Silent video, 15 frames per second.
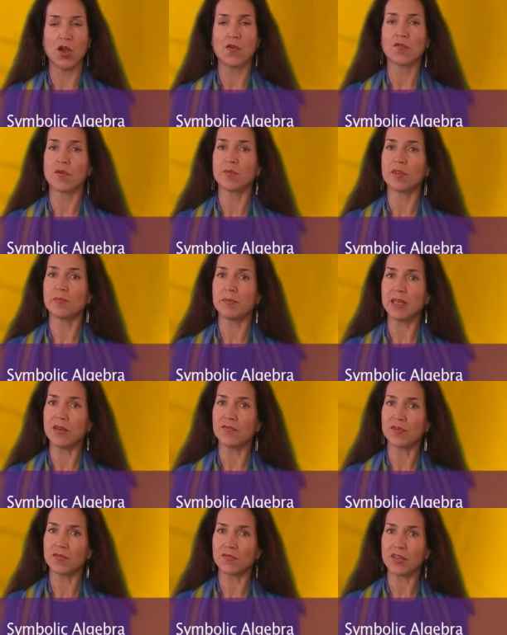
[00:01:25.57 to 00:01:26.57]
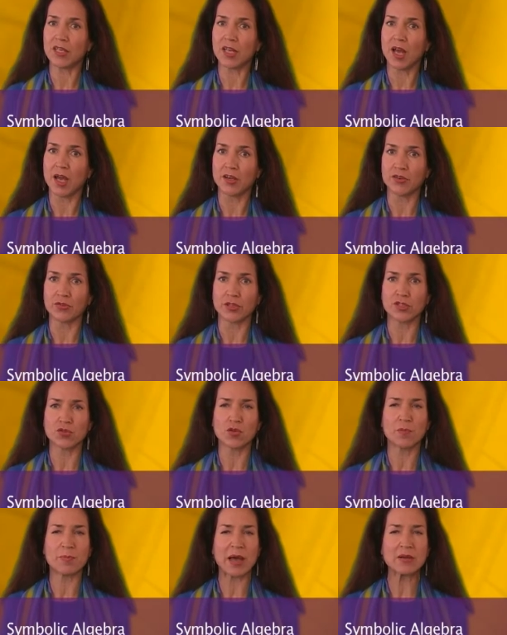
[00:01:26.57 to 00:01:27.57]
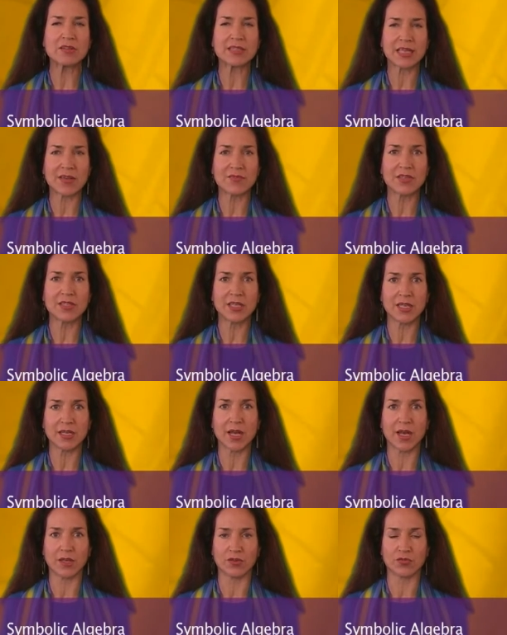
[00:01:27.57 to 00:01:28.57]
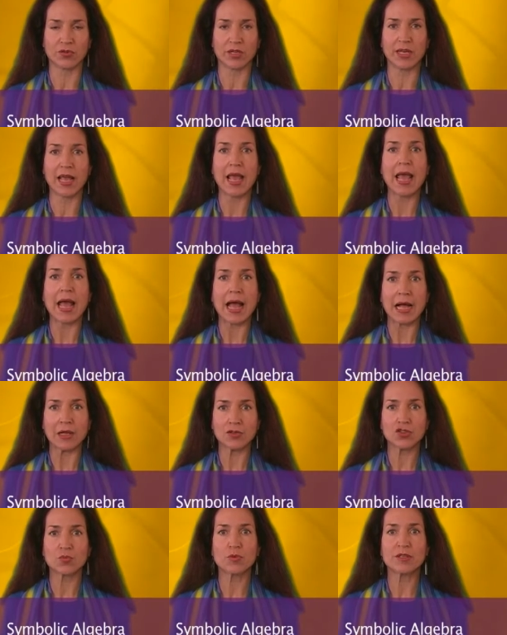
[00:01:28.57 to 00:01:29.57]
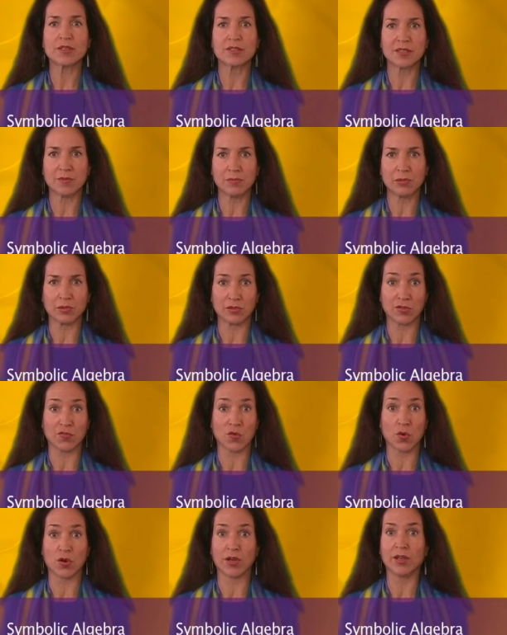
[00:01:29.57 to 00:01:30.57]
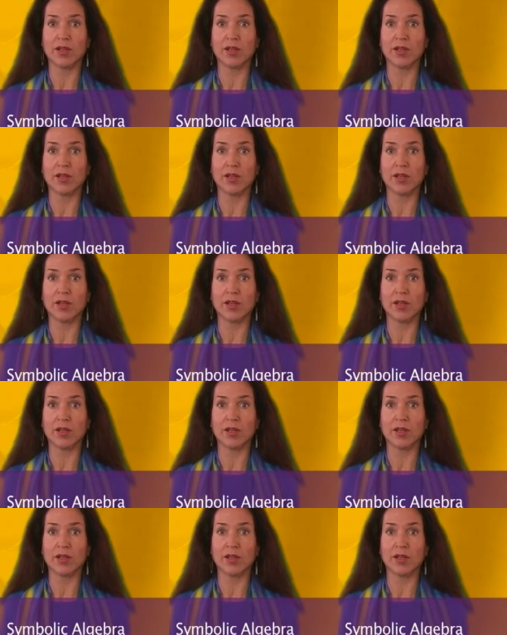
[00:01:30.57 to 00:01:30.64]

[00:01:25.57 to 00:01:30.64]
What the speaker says: From the mid-1500s to about 1700, algebra's symbols for